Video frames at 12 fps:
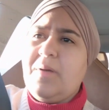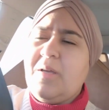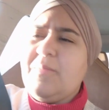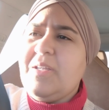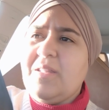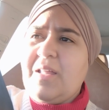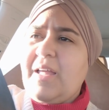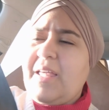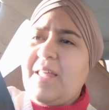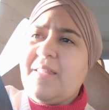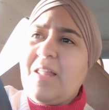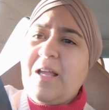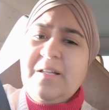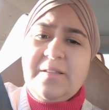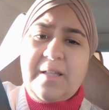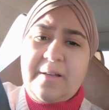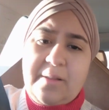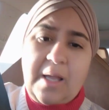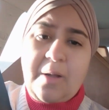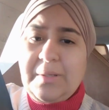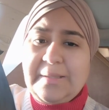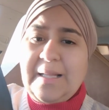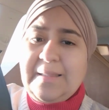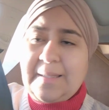I mean, again, they
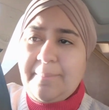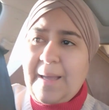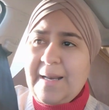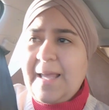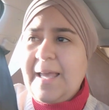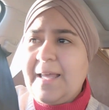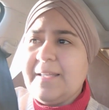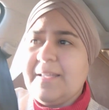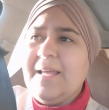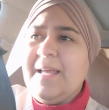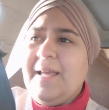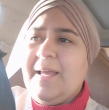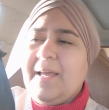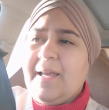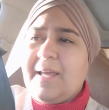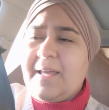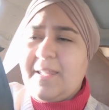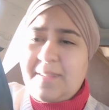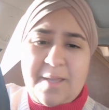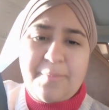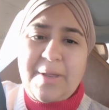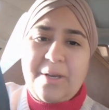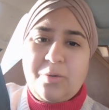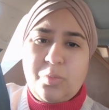were dealt a bad hand, and they
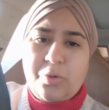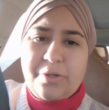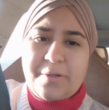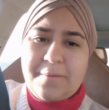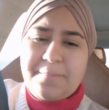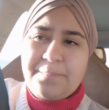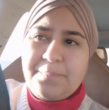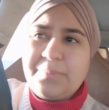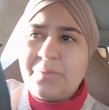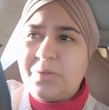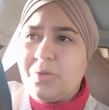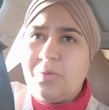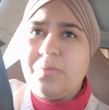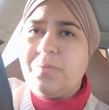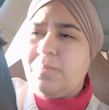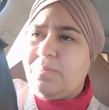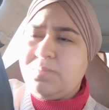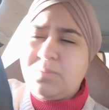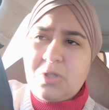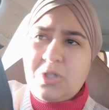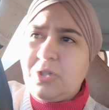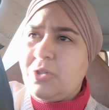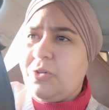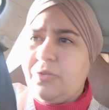made it work. So
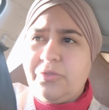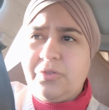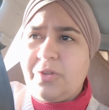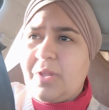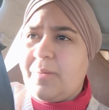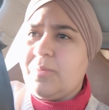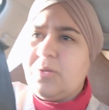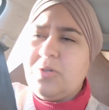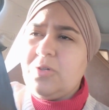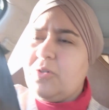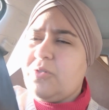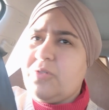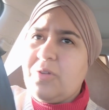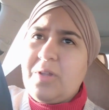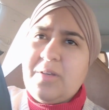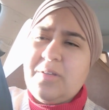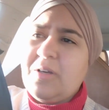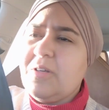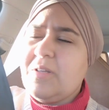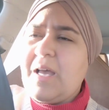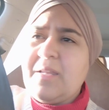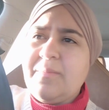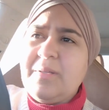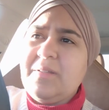kudos to them, kudos to the entire
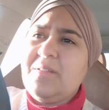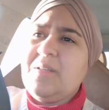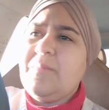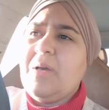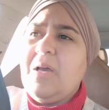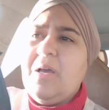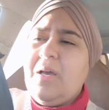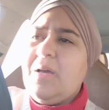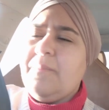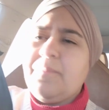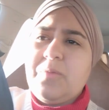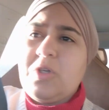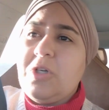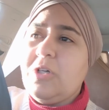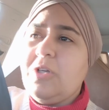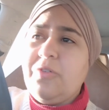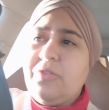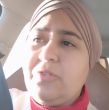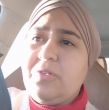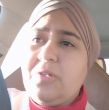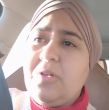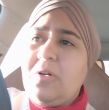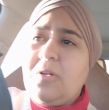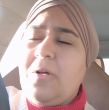admin team, kudos
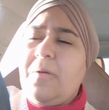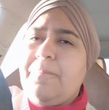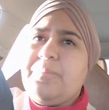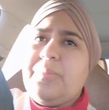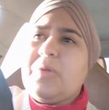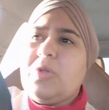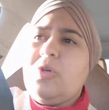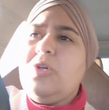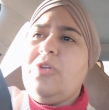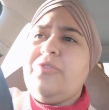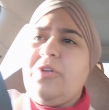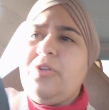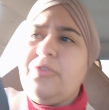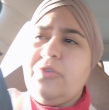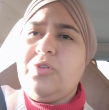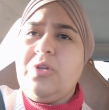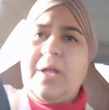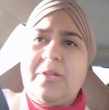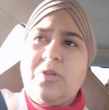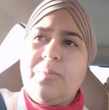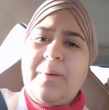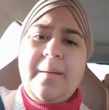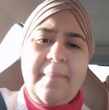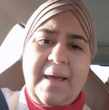also to
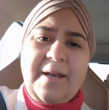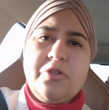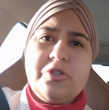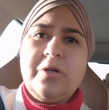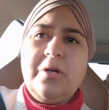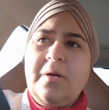my manager.